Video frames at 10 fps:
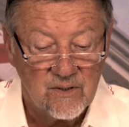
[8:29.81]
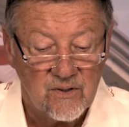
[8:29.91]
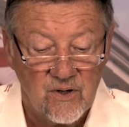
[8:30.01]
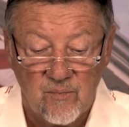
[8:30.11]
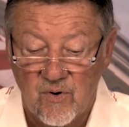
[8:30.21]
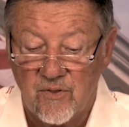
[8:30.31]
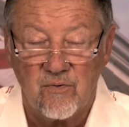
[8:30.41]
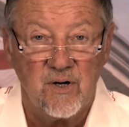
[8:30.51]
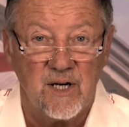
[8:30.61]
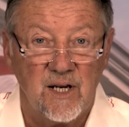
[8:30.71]
Number
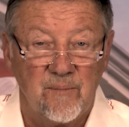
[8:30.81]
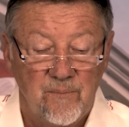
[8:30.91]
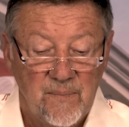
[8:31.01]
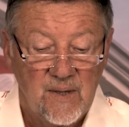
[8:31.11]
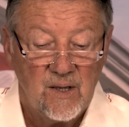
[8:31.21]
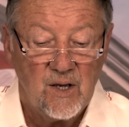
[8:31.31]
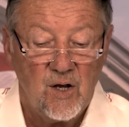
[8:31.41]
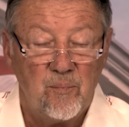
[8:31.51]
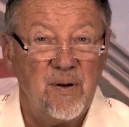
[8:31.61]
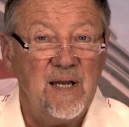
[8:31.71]
three,
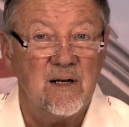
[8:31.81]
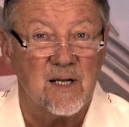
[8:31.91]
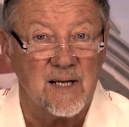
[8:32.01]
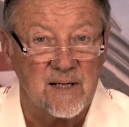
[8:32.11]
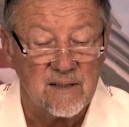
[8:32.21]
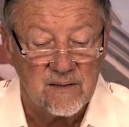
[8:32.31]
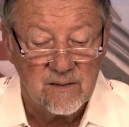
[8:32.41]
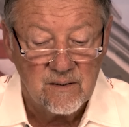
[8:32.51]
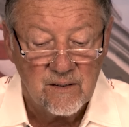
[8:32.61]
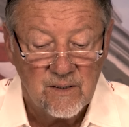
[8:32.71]
appealing
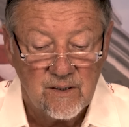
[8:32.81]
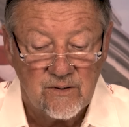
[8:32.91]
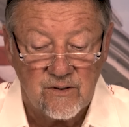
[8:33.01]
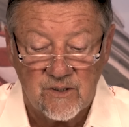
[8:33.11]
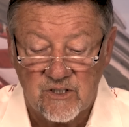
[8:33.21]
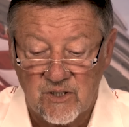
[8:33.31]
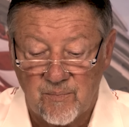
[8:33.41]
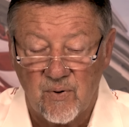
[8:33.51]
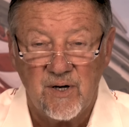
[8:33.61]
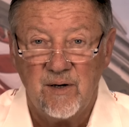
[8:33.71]
to the
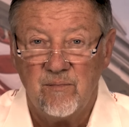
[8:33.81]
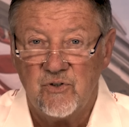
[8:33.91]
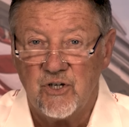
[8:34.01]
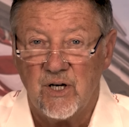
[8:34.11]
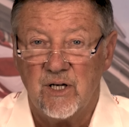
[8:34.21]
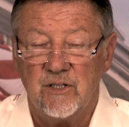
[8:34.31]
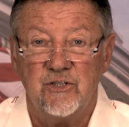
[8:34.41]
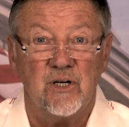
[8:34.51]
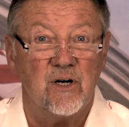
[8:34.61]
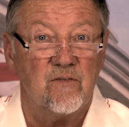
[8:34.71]
supreme
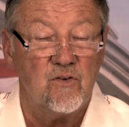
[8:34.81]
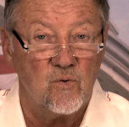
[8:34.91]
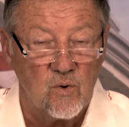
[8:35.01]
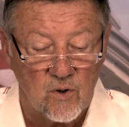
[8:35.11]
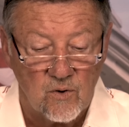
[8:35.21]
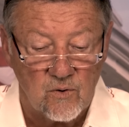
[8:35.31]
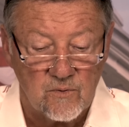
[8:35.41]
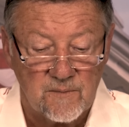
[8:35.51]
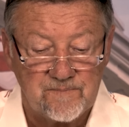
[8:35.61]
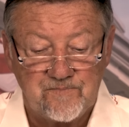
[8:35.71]
judge of the
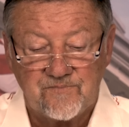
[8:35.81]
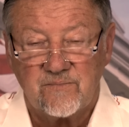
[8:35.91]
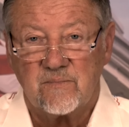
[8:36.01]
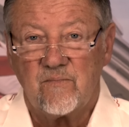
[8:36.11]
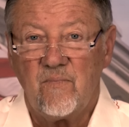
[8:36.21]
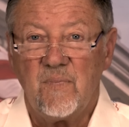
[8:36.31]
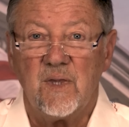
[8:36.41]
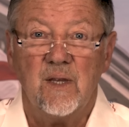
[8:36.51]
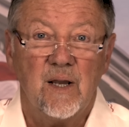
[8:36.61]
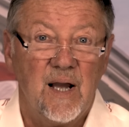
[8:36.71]
world
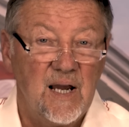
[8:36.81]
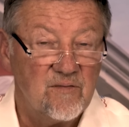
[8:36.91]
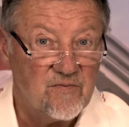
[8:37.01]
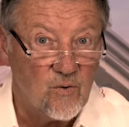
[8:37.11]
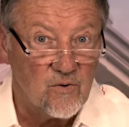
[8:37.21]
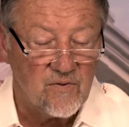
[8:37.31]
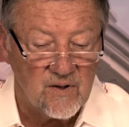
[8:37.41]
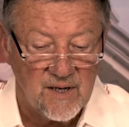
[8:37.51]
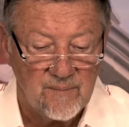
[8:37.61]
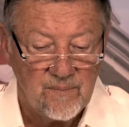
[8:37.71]
and
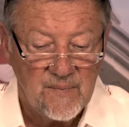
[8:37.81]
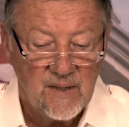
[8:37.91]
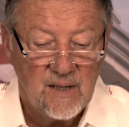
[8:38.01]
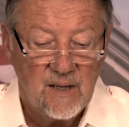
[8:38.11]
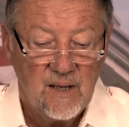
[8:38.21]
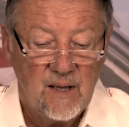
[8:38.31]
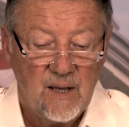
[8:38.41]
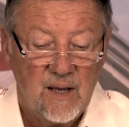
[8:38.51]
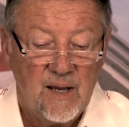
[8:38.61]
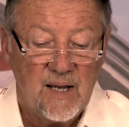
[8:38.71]
fourthly,
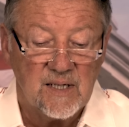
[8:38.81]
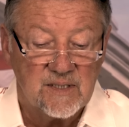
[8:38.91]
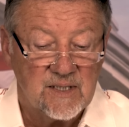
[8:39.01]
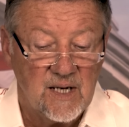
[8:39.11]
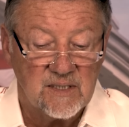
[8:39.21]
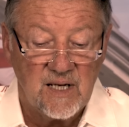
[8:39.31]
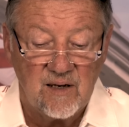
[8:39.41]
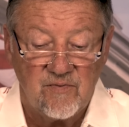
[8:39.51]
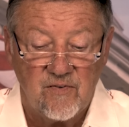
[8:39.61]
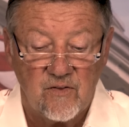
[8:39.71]
it says,
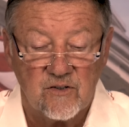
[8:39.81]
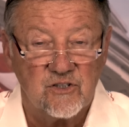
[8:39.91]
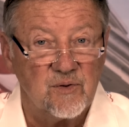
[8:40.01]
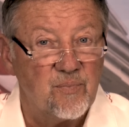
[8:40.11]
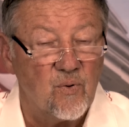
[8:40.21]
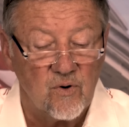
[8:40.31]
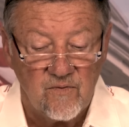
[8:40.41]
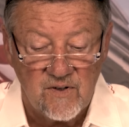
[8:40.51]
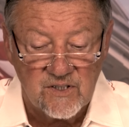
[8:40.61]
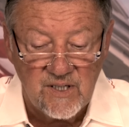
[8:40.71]
and for the support of
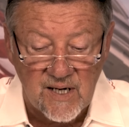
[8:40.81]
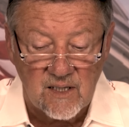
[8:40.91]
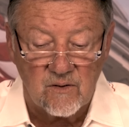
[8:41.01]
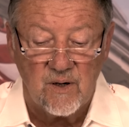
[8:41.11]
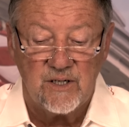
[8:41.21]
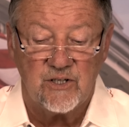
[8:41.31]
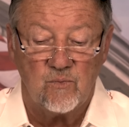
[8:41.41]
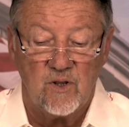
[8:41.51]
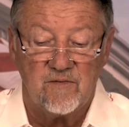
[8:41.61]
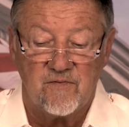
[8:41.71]
this declaration
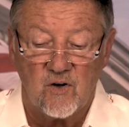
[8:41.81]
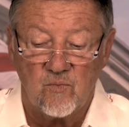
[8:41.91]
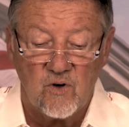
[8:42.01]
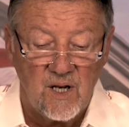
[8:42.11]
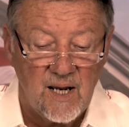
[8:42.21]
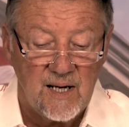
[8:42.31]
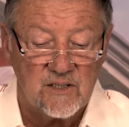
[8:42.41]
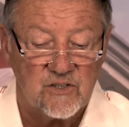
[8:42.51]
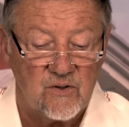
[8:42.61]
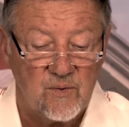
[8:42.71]
with a firm
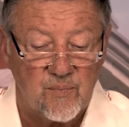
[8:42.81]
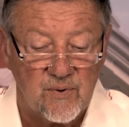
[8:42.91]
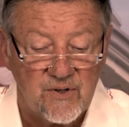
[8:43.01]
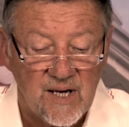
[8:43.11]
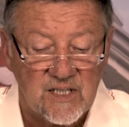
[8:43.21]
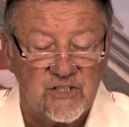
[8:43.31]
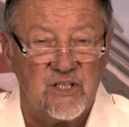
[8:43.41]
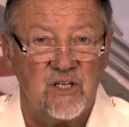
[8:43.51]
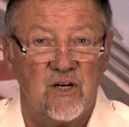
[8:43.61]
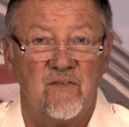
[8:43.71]
reliance on the
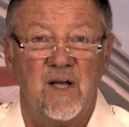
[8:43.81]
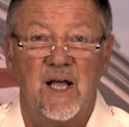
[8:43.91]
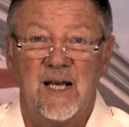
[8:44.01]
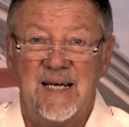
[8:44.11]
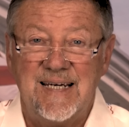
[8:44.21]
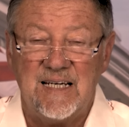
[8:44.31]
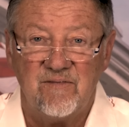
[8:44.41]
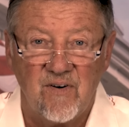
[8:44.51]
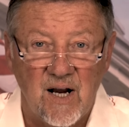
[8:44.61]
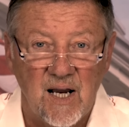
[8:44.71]
protection of
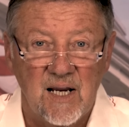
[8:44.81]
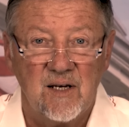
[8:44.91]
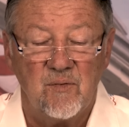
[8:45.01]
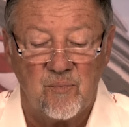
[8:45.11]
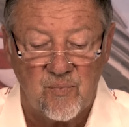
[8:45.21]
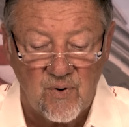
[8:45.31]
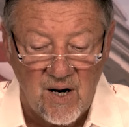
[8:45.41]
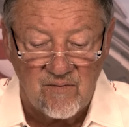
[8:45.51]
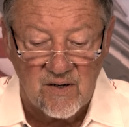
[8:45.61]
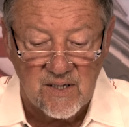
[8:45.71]
divine
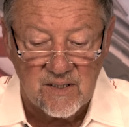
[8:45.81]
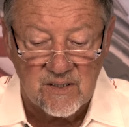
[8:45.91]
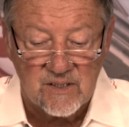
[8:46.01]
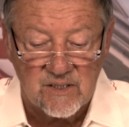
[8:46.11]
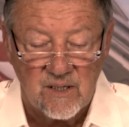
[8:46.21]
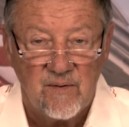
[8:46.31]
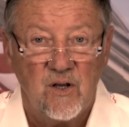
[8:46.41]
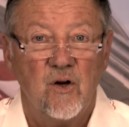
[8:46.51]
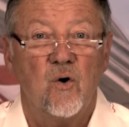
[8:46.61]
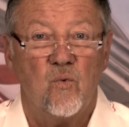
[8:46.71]
providence,
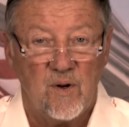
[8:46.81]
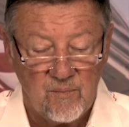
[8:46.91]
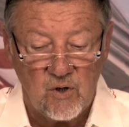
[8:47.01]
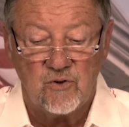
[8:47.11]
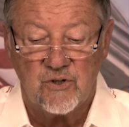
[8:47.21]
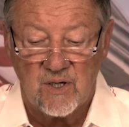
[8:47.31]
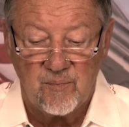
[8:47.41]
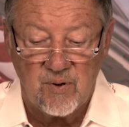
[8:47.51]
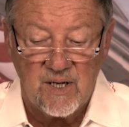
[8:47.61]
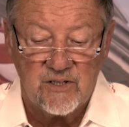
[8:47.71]
we mutually
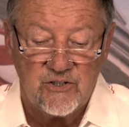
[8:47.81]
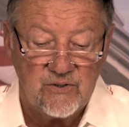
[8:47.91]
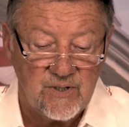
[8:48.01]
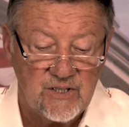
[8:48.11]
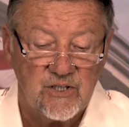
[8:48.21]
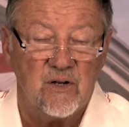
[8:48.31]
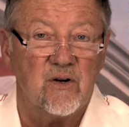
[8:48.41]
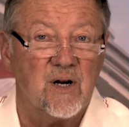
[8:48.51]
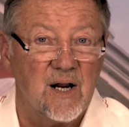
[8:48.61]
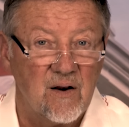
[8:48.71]
pledge to each
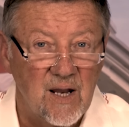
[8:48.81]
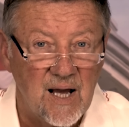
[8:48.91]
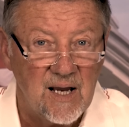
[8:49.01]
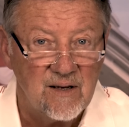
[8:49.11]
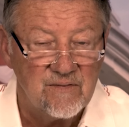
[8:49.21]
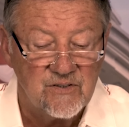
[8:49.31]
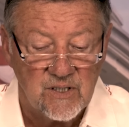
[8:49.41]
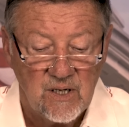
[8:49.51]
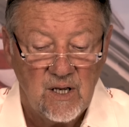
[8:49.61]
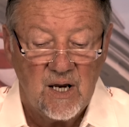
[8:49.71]
other our lives,
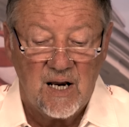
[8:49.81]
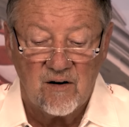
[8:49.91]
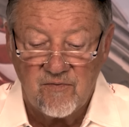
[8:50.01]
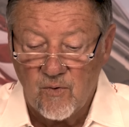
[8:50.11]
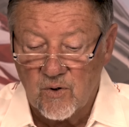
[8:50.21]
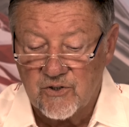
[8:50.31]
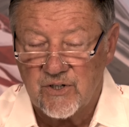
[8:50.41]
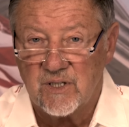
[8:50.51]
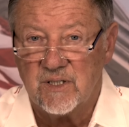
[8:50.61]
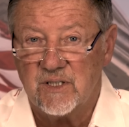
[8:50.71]
our
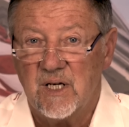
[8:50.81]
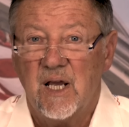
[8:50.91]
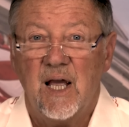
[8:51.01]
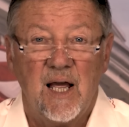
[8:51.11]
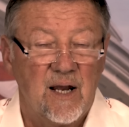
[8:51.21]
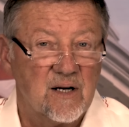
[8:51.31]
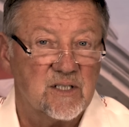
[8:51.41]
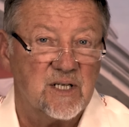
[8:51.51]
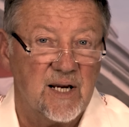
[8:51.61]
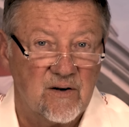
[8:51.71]
fortunes, and our
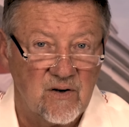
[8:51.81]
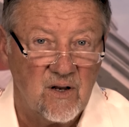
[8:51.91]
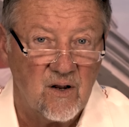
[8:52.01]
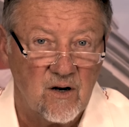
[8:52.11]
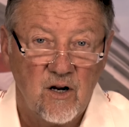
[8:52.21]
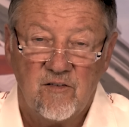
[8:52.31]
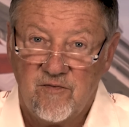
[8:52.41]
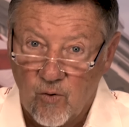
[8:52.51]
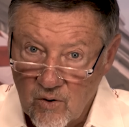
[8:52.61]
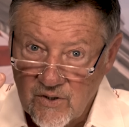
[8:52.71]
sacred honor.
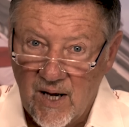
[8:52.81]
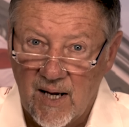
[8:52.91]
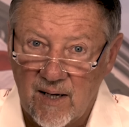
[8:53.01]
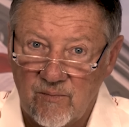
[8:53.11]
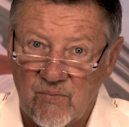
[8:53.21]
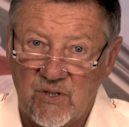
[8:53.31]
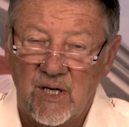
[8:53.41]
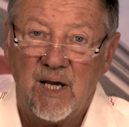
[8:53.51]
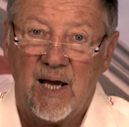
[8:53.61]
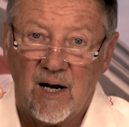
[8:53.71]
Four times
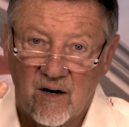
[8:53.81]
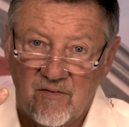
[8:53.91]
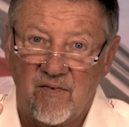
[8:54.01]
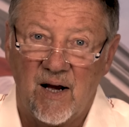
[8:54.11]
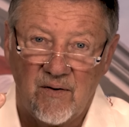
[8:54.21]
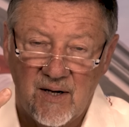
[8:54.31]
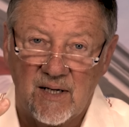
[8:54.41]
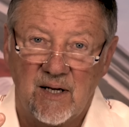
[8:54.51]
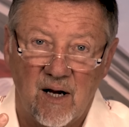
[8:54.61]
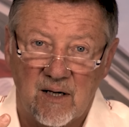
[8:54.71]
in our
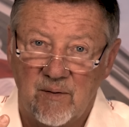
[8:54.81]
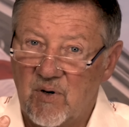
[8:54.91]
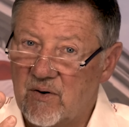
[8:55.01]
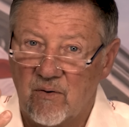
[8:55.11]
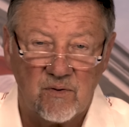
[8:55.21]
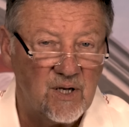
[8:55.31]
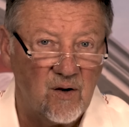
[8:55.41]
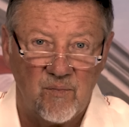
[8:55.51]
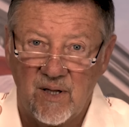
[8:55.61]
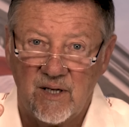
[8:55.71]
founding document. Don't
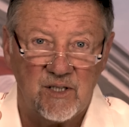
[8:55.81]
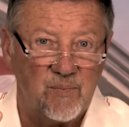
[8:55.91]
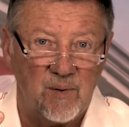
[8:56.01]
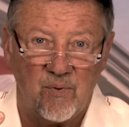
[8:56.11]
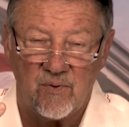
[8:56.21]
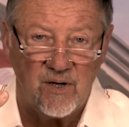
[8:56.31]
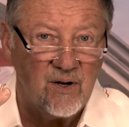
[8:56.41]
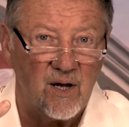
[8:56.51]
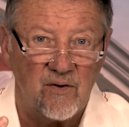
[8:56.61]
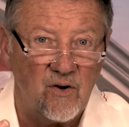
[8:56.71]
tell me these people did
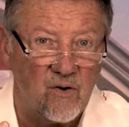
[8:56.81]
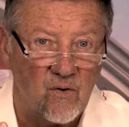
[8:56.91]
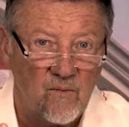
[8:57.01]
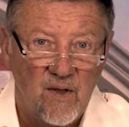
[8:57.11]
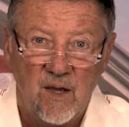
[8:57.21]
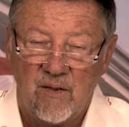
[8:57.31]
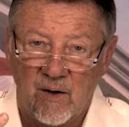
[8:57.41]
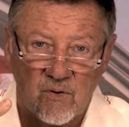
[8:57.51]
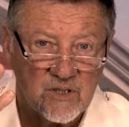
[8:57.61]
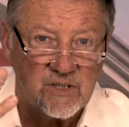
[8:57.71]
not know they
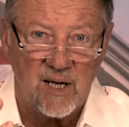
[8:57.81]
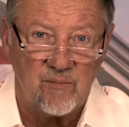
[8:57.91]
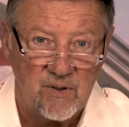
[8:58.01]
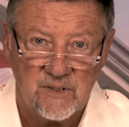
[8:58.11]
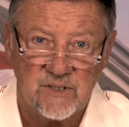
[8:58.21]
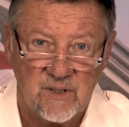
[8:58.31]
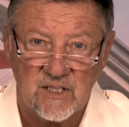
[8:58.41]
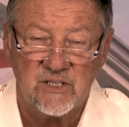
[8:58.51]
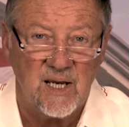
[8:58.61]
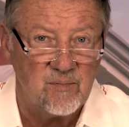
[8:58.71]
were
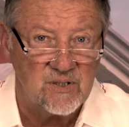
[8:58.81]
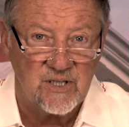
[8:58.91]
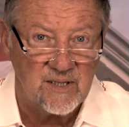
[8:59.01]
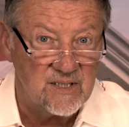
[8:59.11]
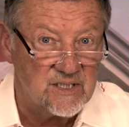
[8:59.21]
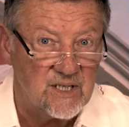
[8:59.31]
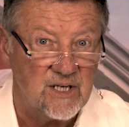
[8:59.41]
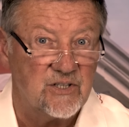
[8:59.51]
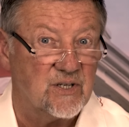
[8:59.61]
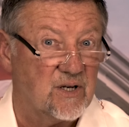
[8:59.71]
establishing this
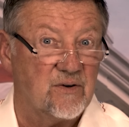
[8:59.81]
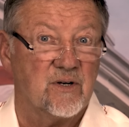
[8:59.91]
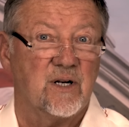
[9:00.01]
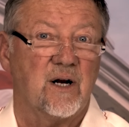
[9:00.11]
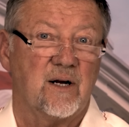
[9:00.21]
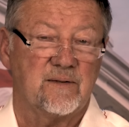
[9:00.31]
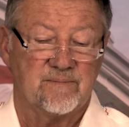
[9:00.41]
nation under God.